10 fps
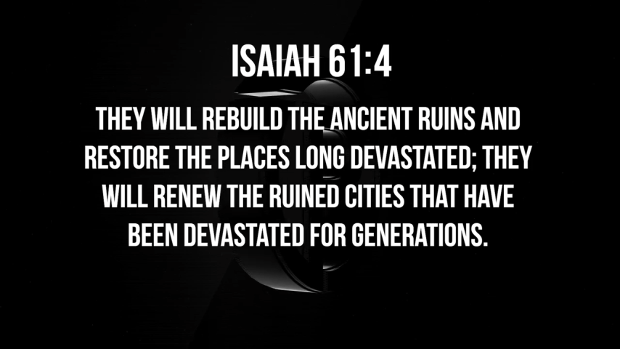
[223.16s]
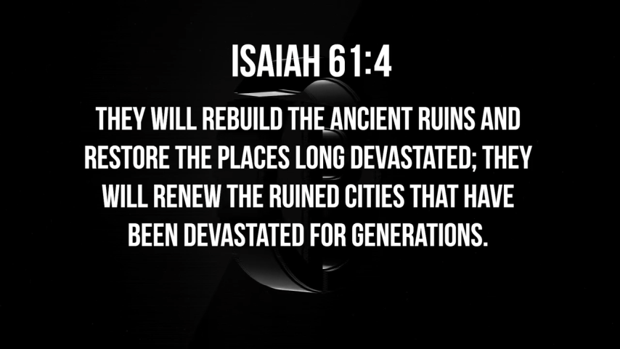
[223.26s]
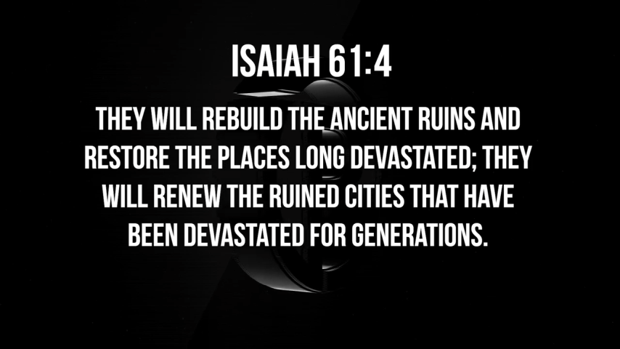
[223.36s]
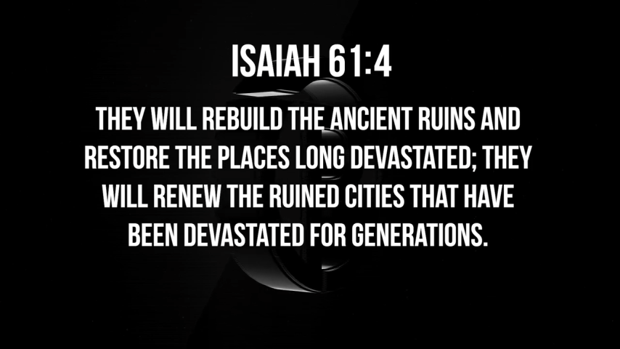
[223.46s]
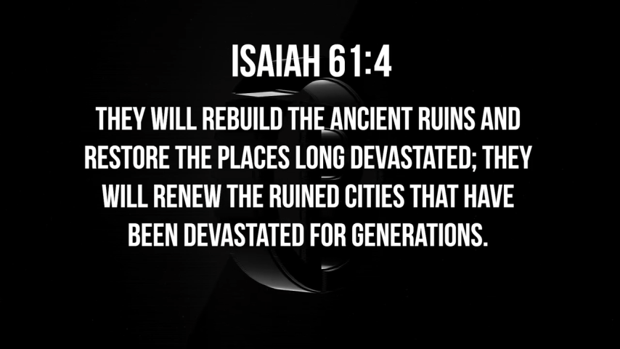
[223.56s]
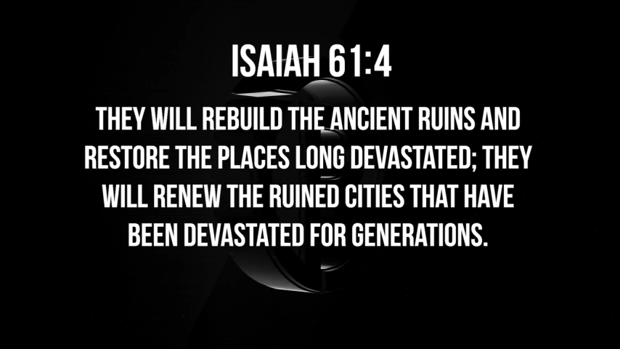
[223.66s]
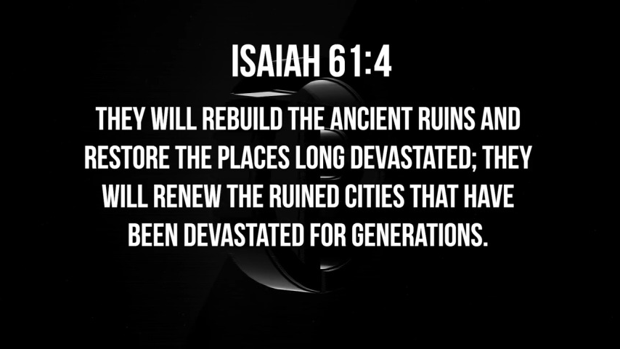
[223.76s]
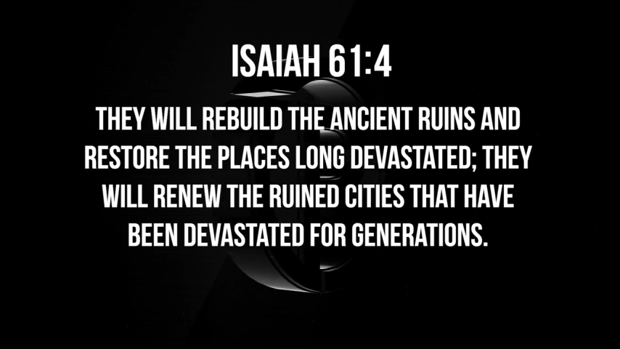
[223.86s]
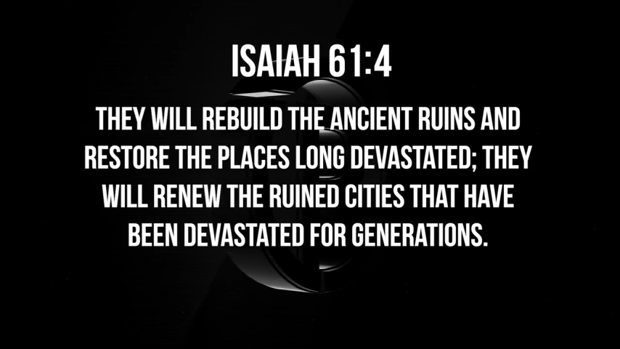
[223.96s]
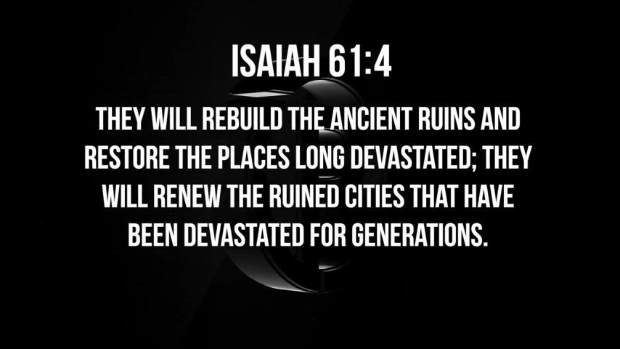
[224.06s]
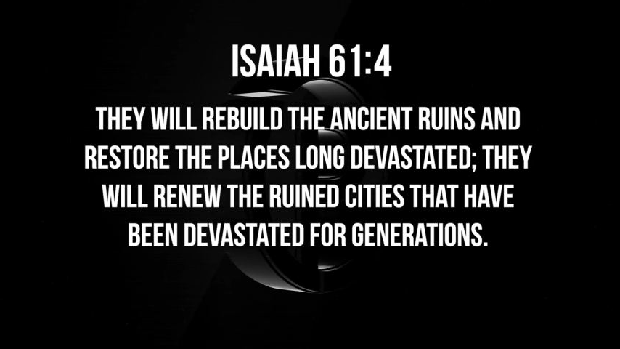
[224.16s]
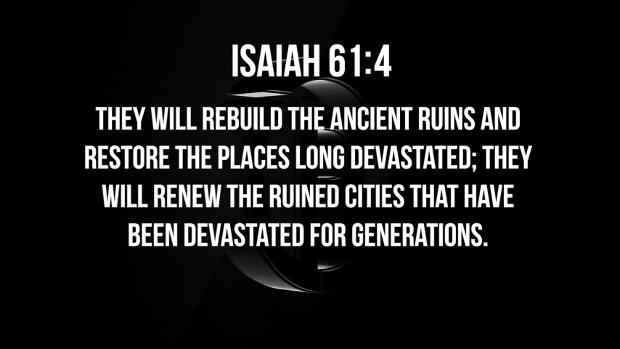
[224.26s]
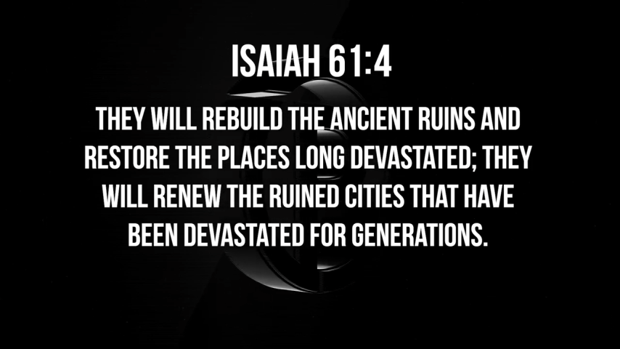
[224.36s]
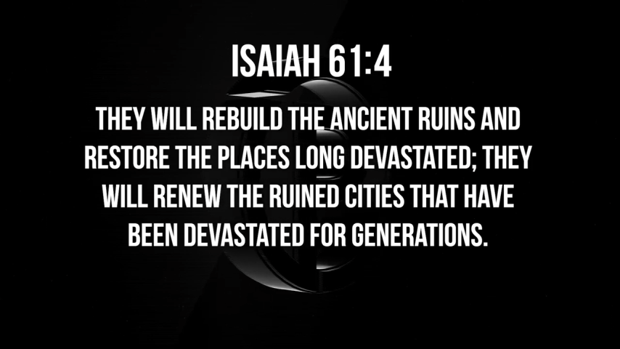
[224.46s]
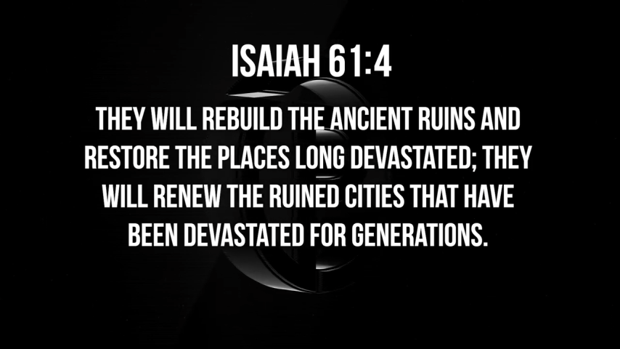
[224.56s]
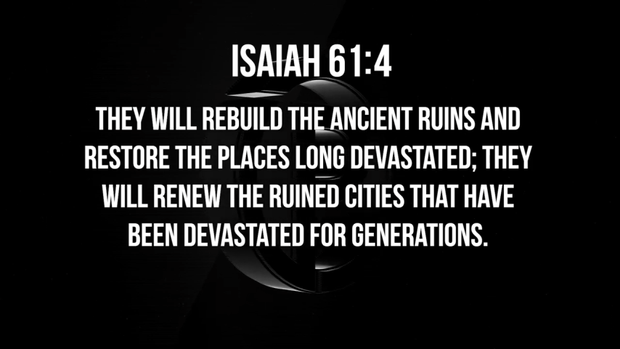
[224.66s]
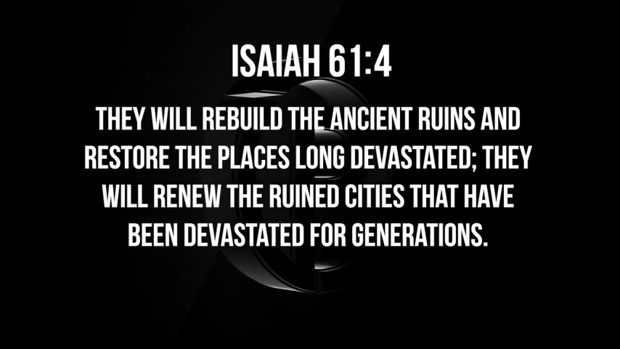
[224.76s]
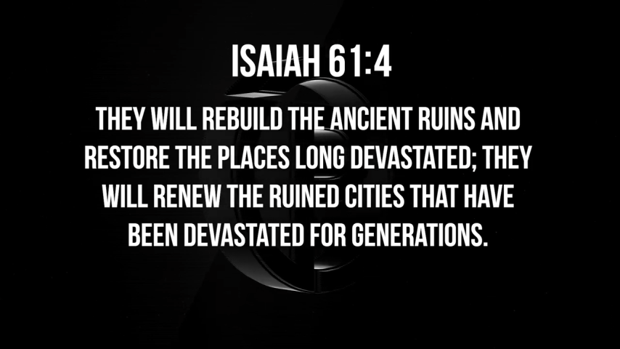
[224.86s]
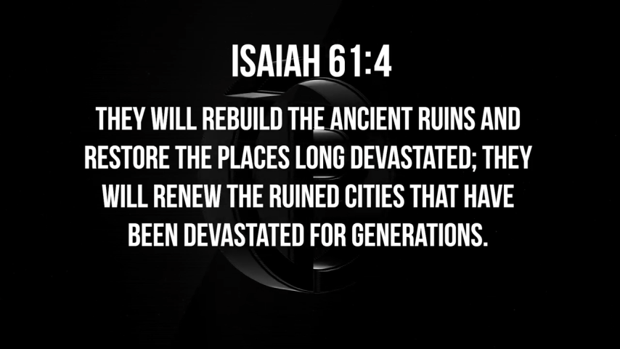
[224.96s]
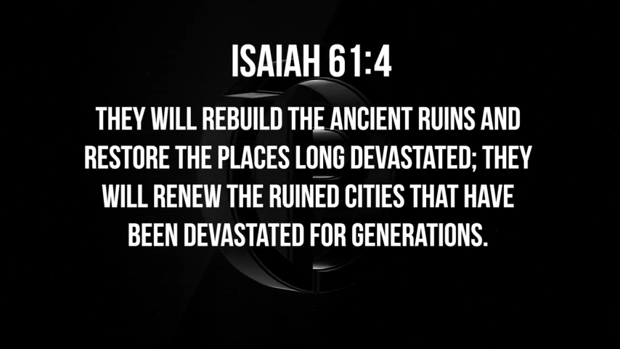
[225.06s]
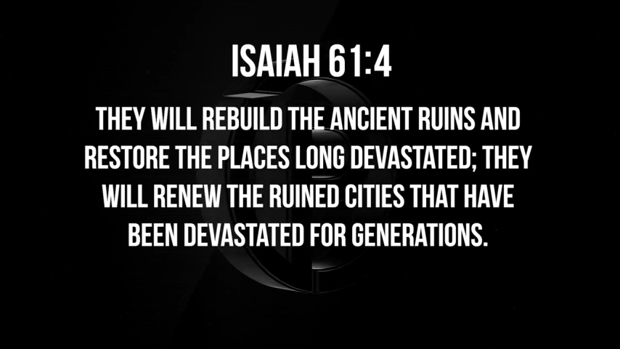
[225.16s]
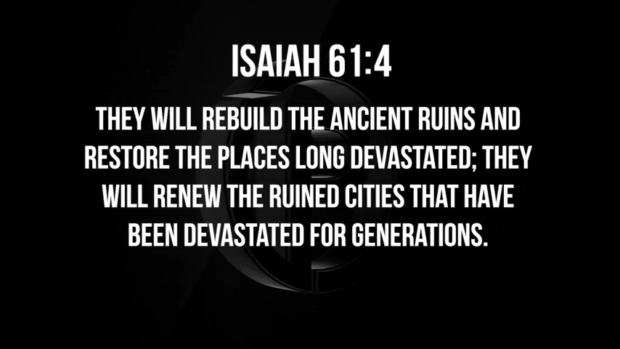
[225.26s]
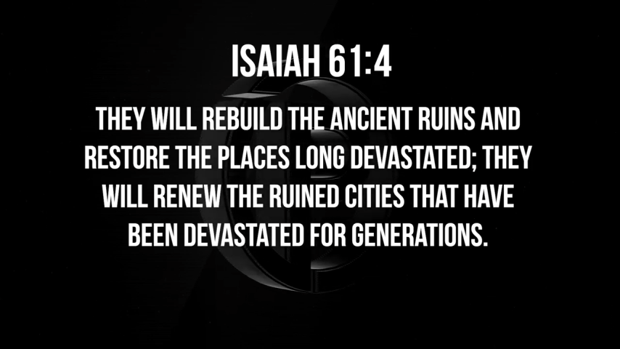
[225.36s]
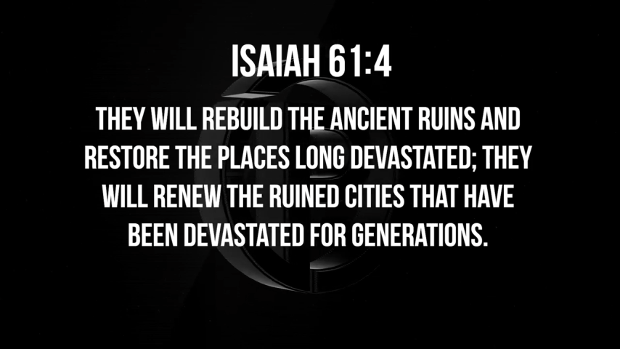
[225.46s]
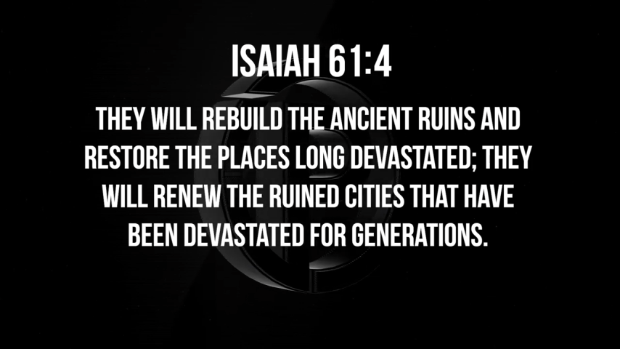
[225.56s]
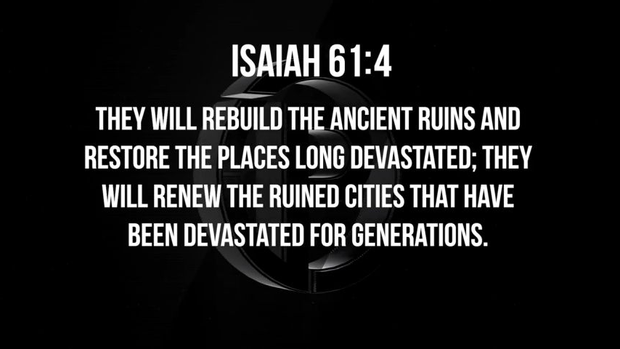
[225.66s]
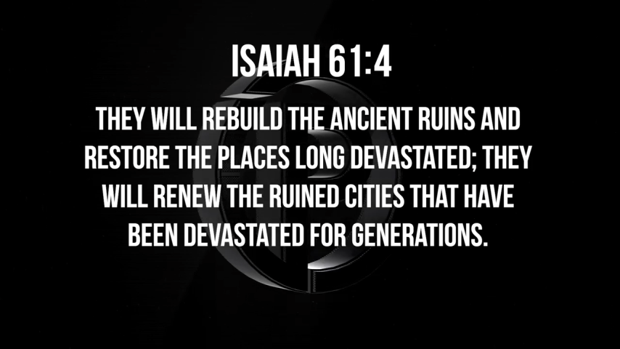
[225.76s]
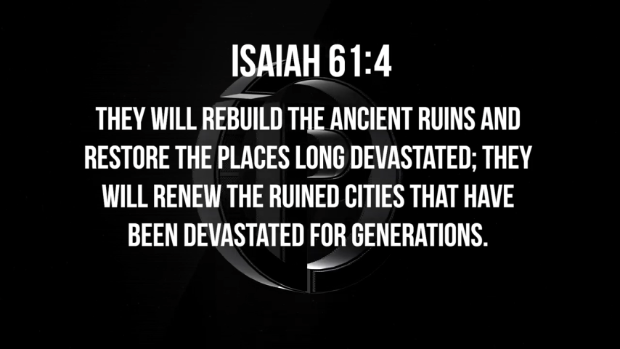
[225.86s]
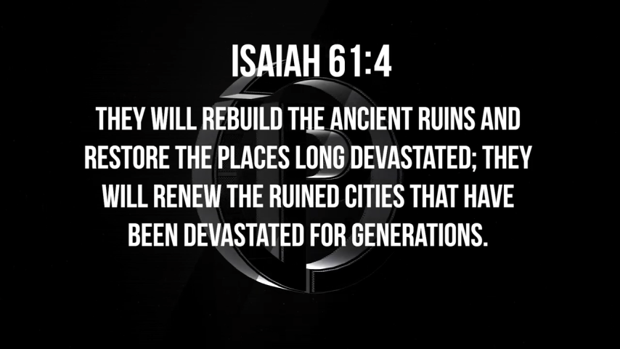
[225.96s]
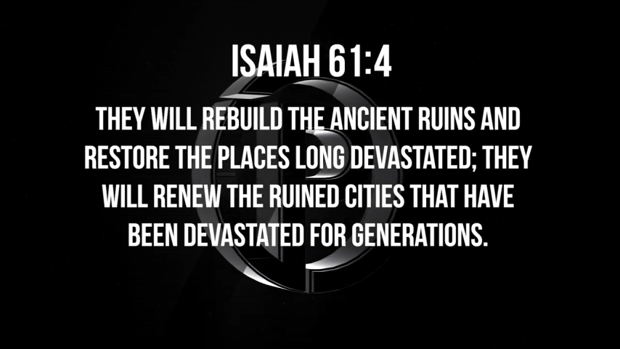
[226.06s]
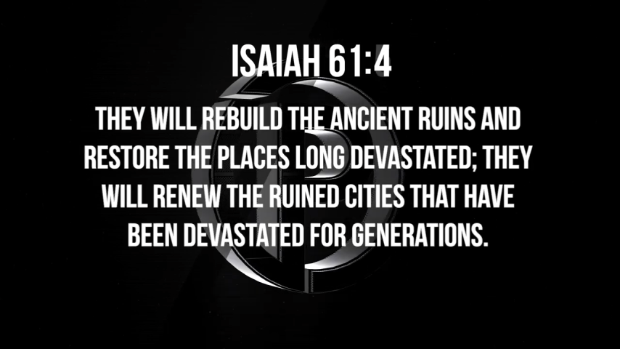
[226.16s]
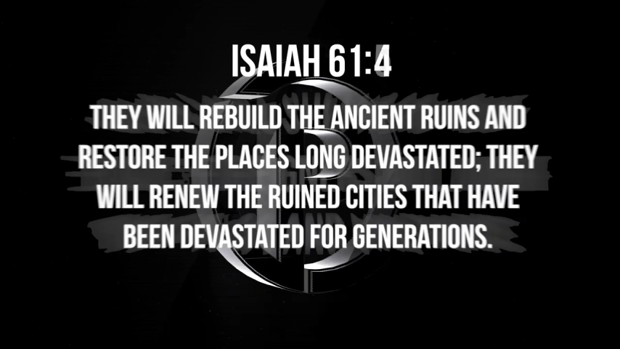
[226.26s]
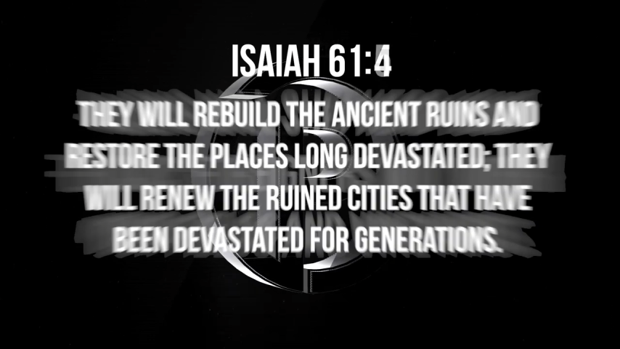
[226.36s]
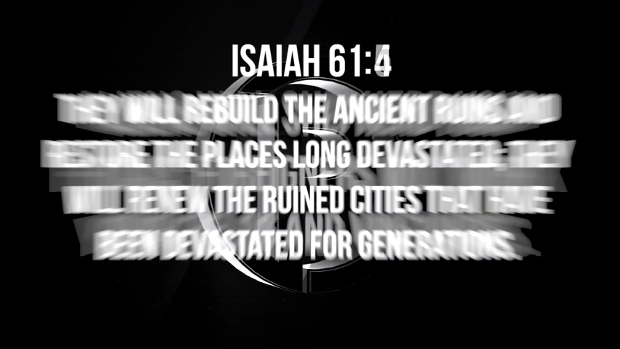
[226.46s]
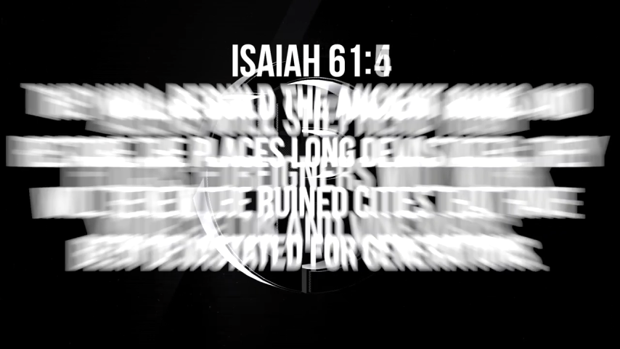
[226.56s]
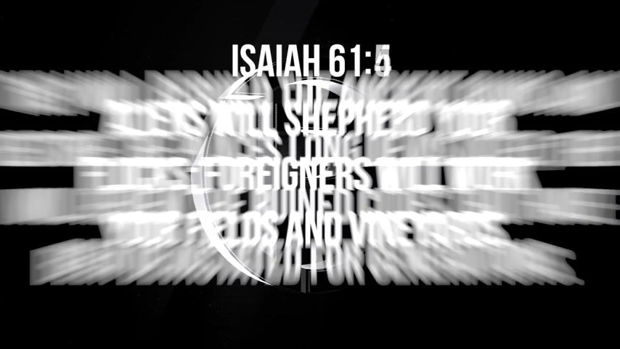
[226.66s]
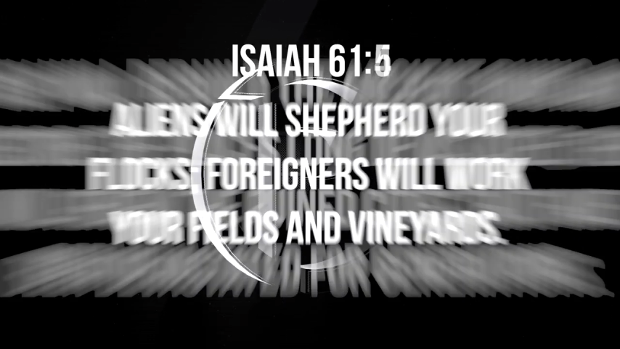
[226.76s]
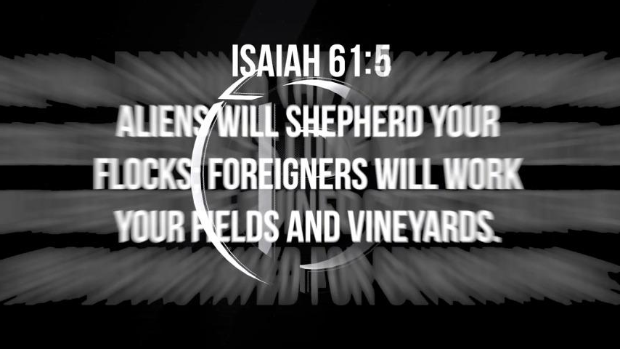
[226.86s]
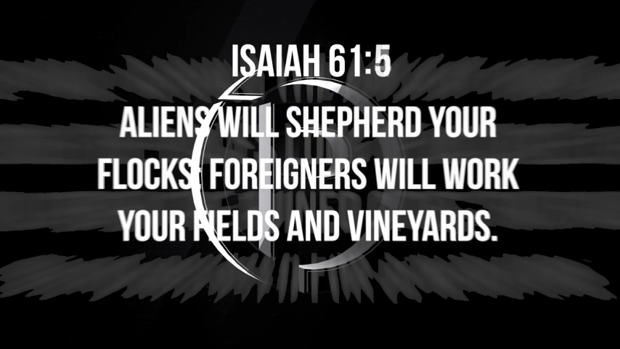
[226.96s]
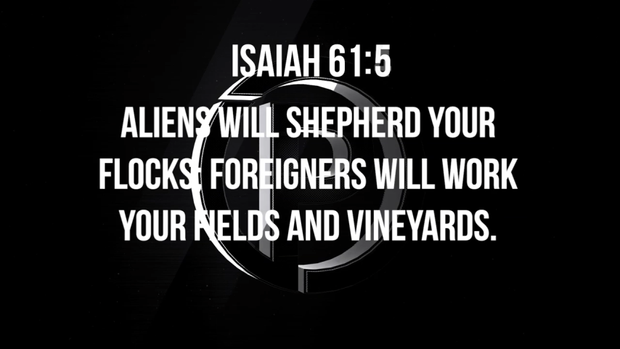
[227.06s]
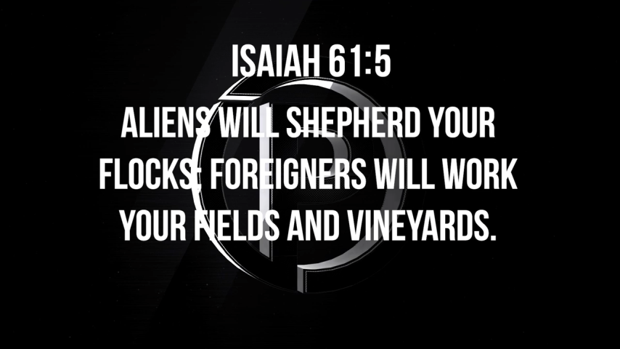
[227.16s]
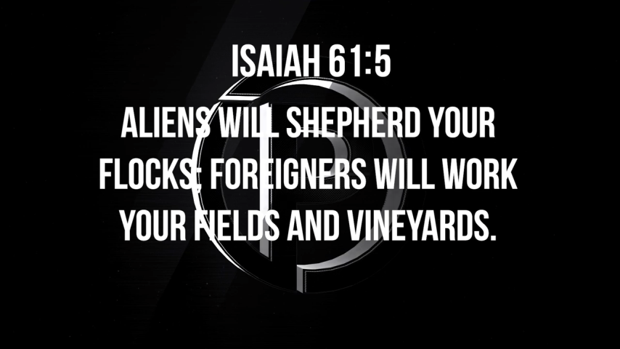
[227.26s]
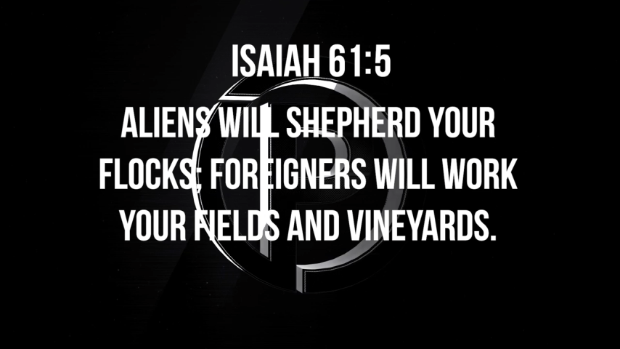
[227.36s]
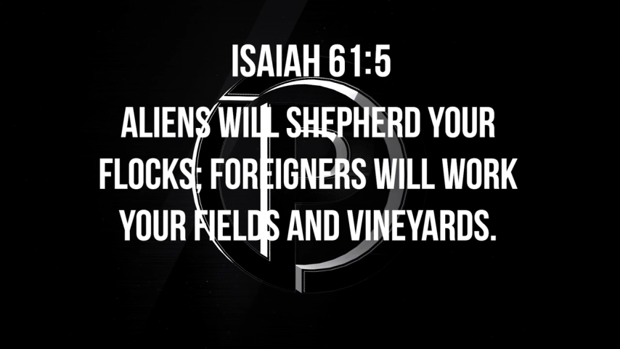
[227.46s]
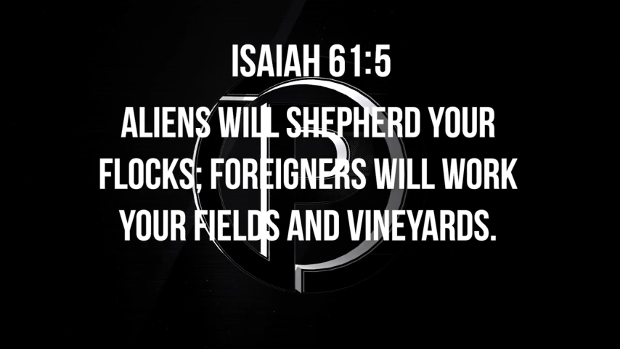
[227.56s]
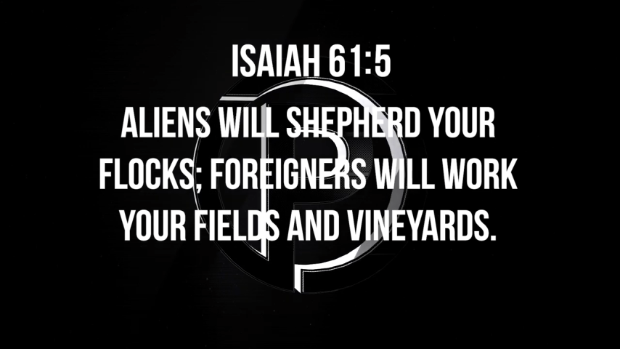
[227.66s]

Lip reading: Nobody's mouth can be seen.